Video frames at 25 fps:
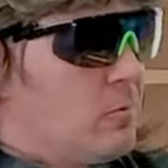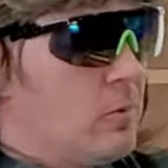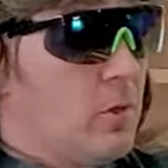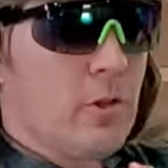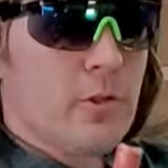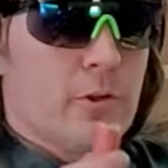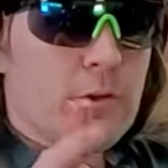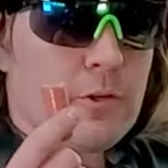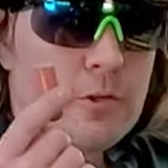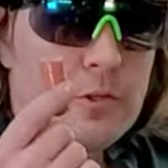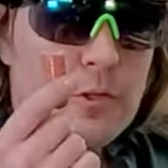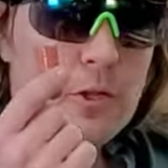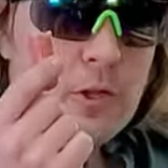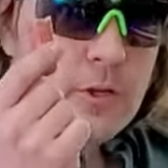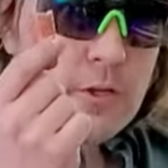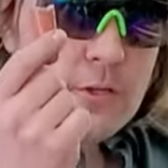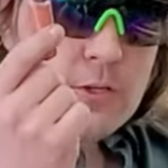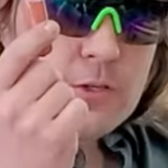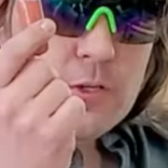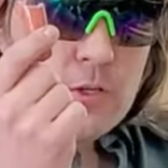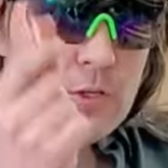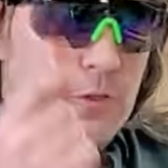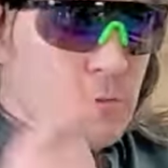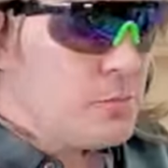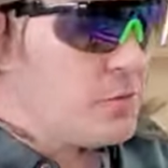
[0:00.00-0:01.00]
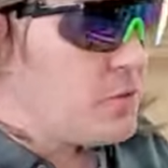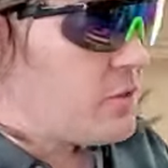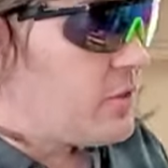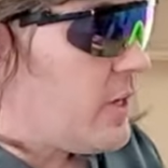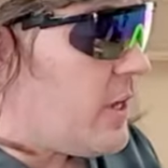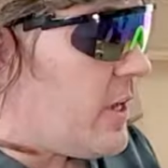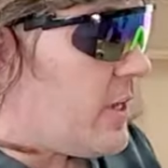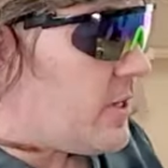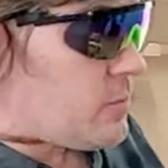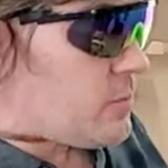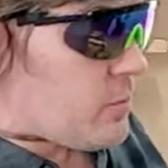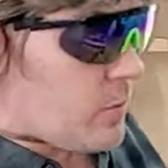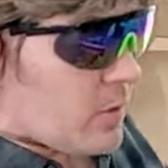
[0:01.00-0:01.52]
well, they're cutting tube
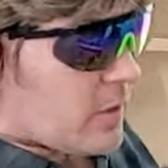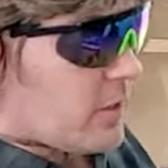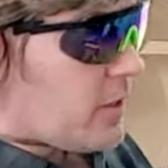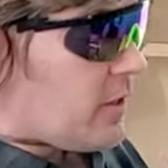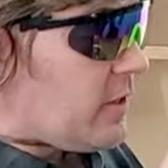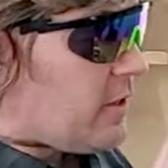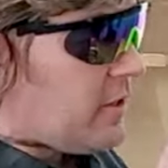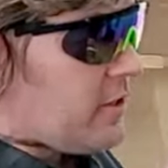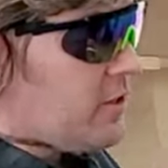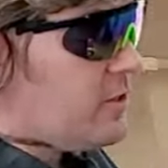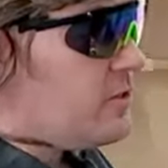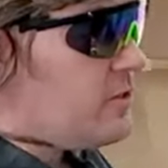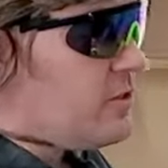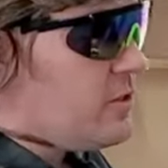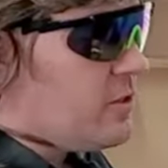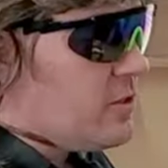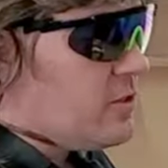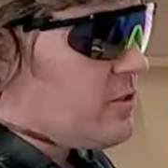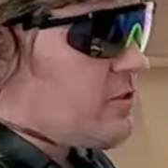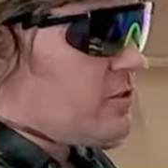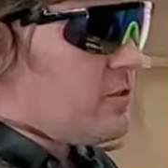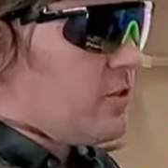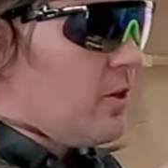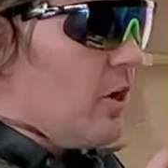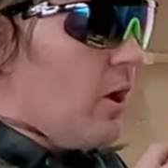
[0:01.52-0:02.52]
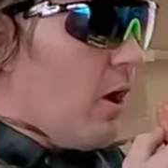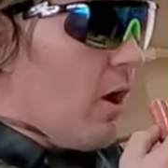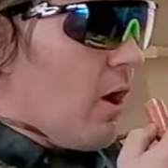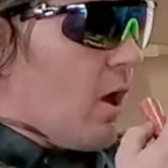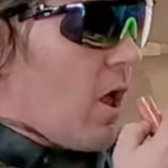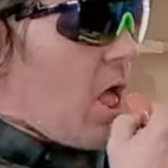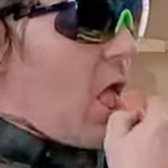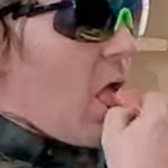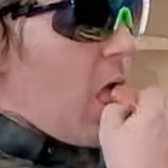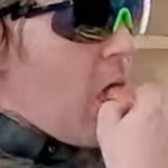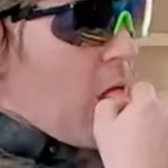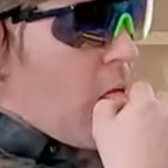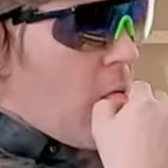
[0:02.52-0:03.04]
steaks. What good is this
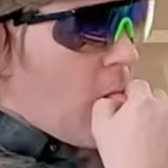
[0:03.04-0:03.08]
saw?